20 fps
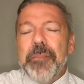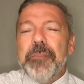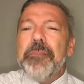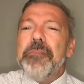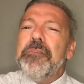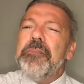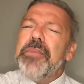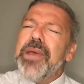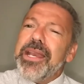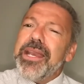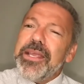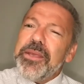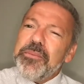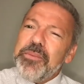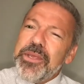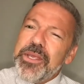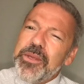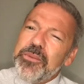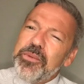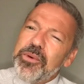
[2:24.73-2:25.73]
Many
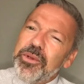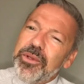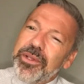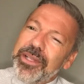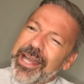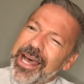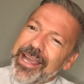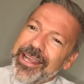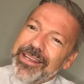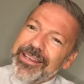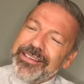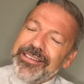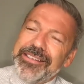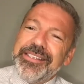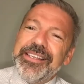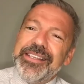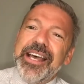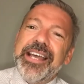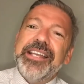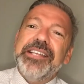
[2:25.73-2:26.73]
people like
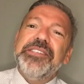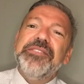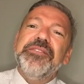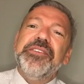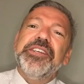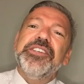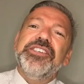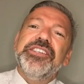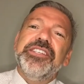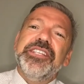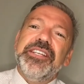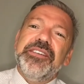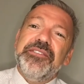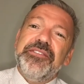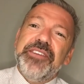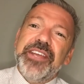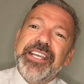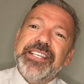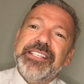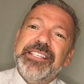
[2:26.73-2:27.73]
science fiction and
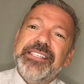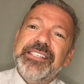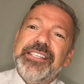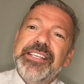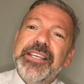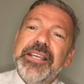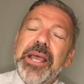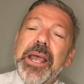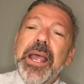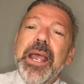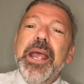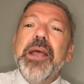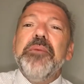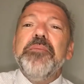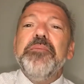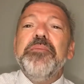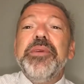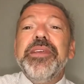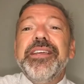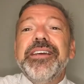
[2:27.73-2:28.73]
fantasy
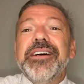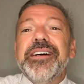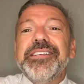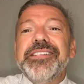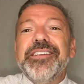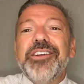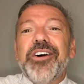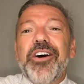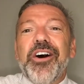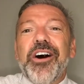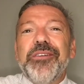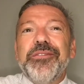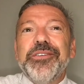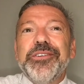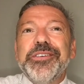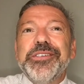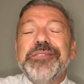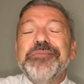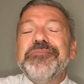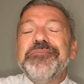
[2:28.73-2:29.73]
because it
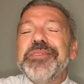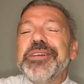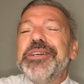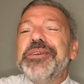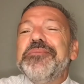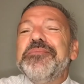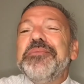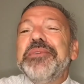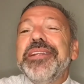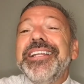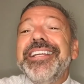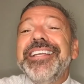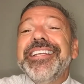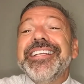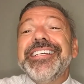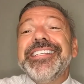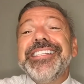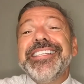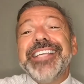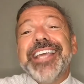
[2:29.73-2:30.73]
offers complete
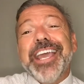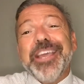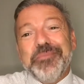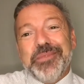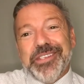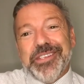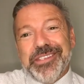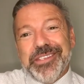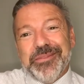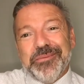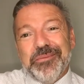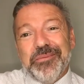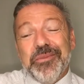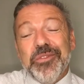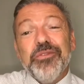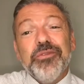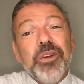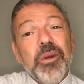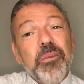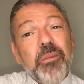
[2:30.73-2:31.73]
escapism
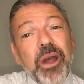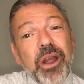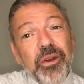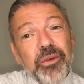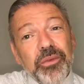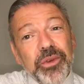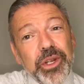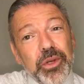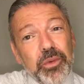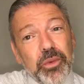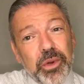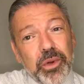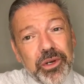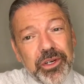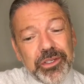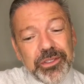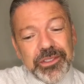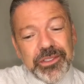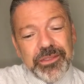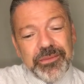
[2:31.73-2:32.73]
from our real
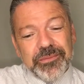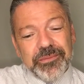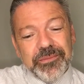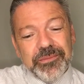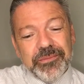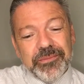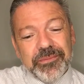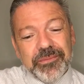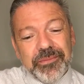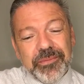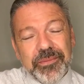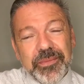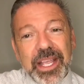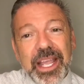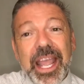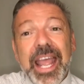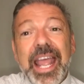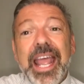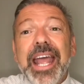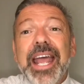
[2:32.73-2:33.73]
world.
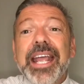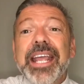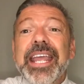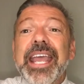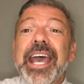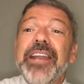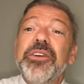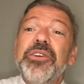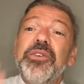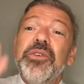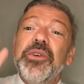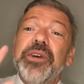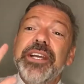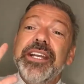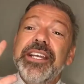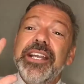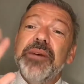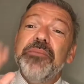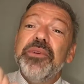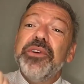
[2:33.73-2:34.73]
Category
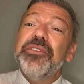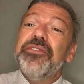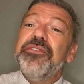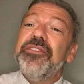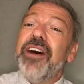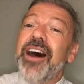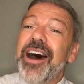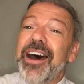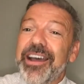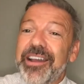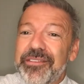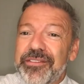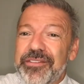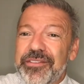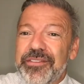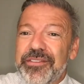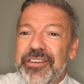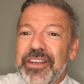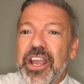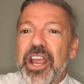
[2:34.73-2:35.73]
number 5,
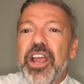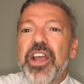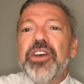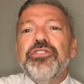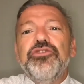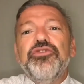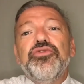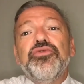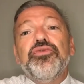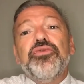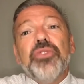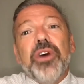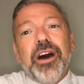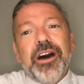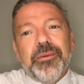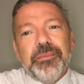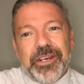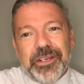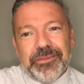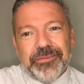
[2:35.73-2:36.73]

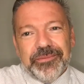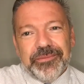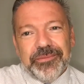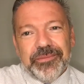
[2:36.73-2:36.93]
drama.